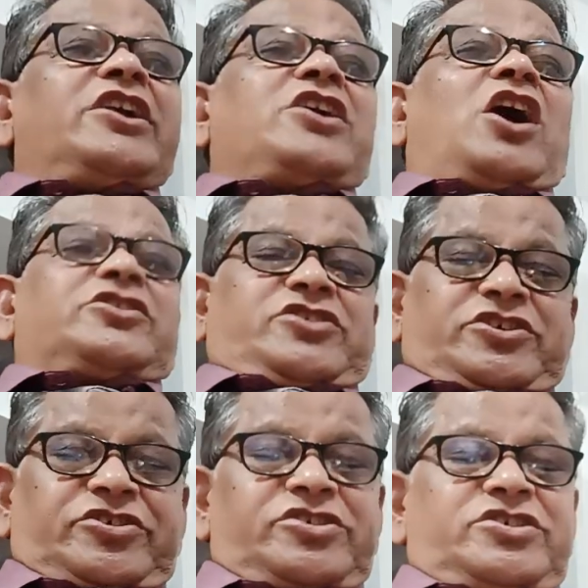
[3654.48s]
or
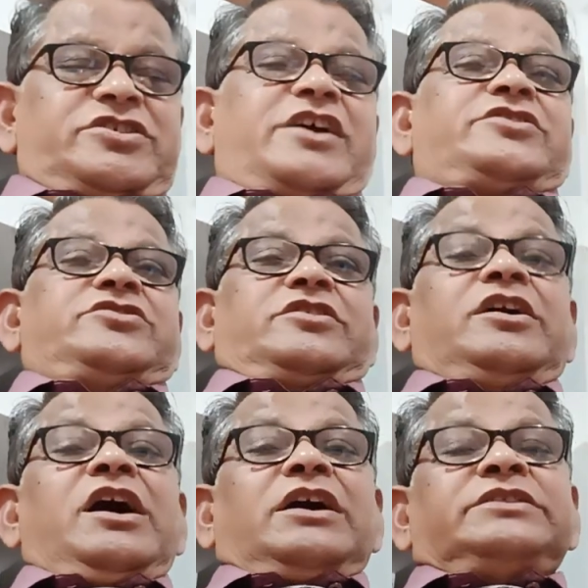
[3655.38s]
sessions judge,
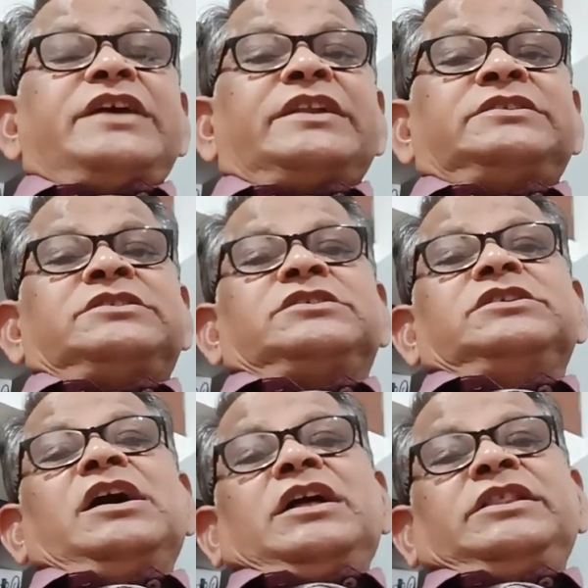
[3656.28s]
then
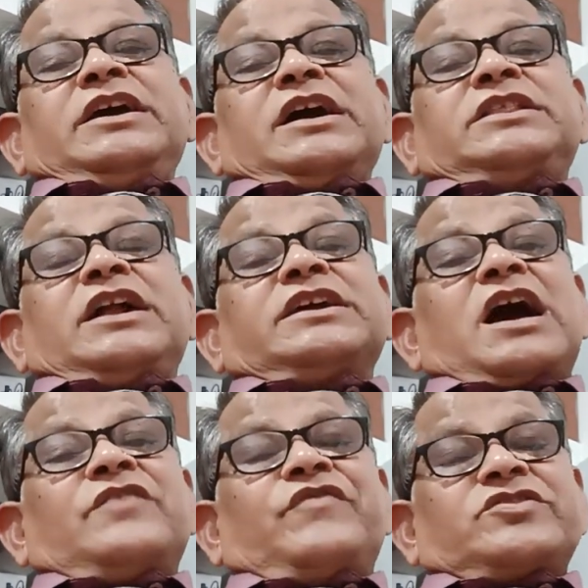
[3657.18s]
that
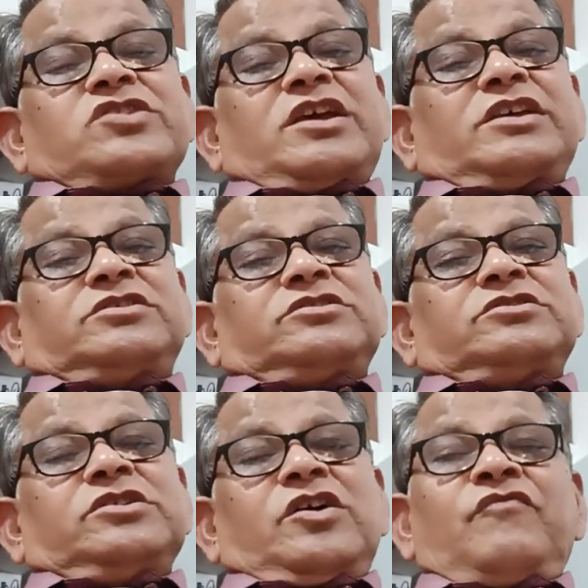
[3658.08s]
confession is
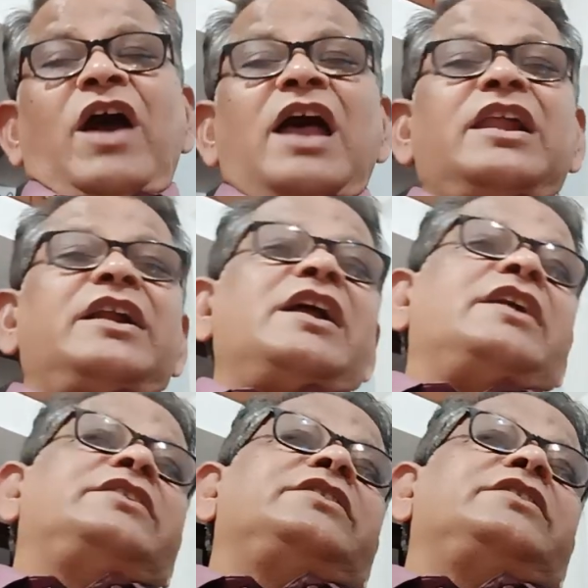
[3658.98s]
valid and